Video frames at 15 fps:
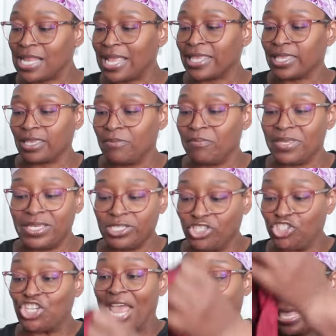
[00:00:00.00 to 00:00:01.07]
like it can be a
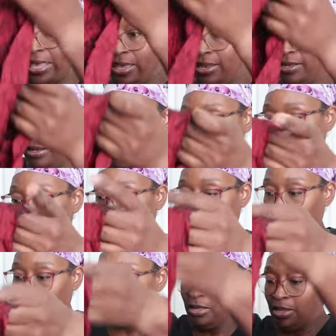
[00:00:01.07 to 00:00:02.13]
jacket.
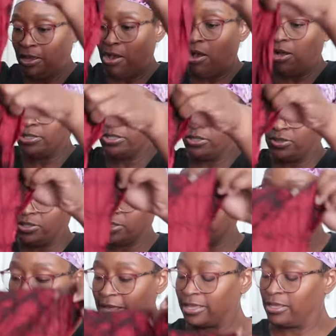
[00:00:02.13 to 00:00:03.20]
Also
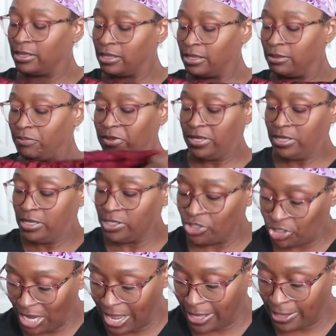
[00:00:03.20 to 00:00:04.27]
looks like it could be a
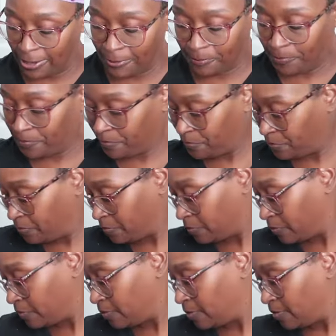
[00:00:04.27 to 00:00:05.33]
jacket.
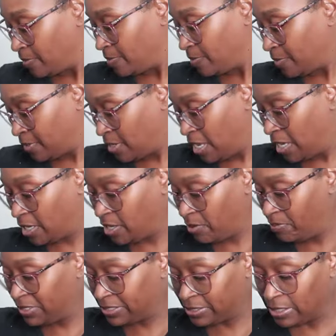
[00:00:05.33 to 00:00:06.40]
It
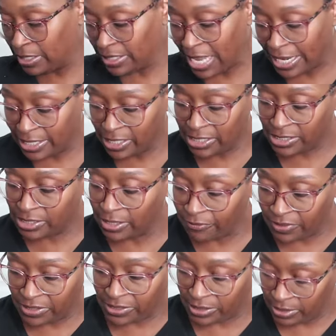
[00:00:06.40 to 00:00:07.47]
could be a lot of this
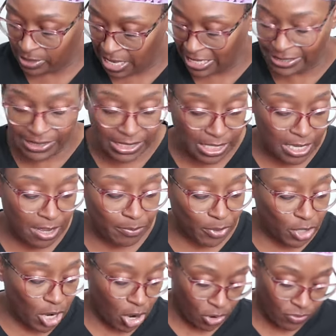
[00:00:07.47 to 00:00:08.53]
stuff because I see a
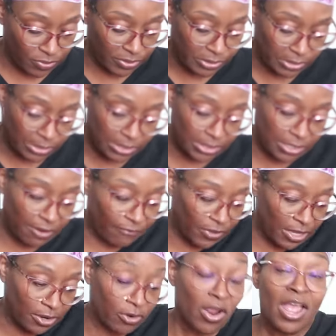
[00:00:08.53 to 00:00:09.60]
couple curtains and stuff
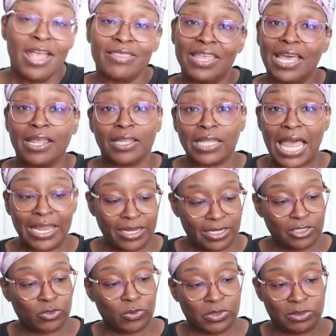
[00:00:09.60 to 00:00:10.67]
in here, that a lot of
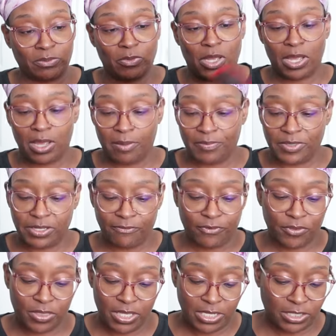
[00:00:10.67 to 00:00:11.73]
this was
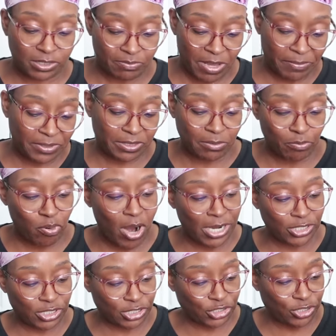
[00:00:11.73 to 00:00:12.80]
different things, maybe some
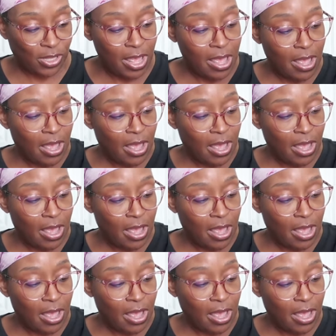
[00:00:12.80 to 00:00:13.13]
projects